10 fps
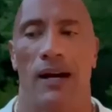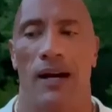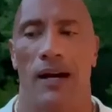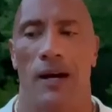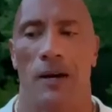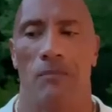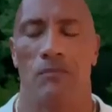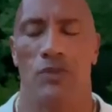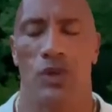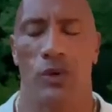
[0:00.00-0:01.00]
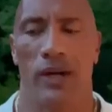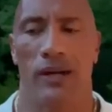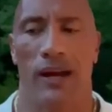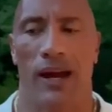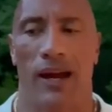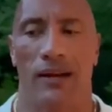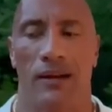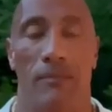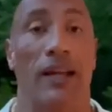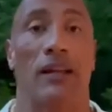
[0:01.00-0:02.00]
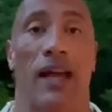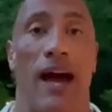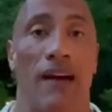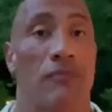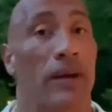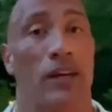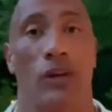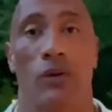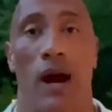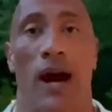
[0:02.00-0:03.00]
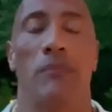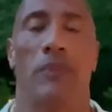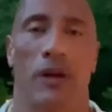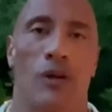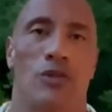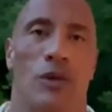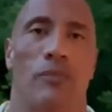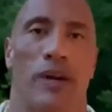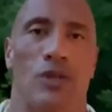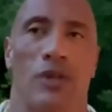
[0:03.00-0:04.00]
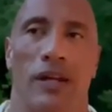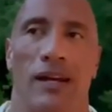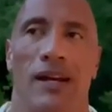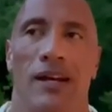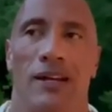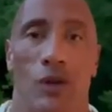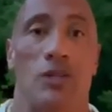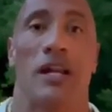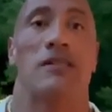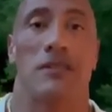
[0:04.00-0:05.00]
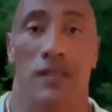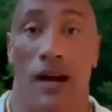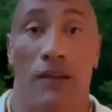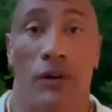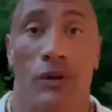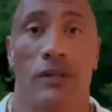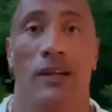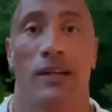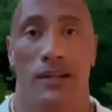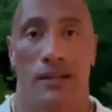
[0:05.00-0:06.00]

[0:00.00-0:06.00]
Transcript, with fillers: um, to it, and make you laugh, make you cry, but also make sure that those lessons that I've learned,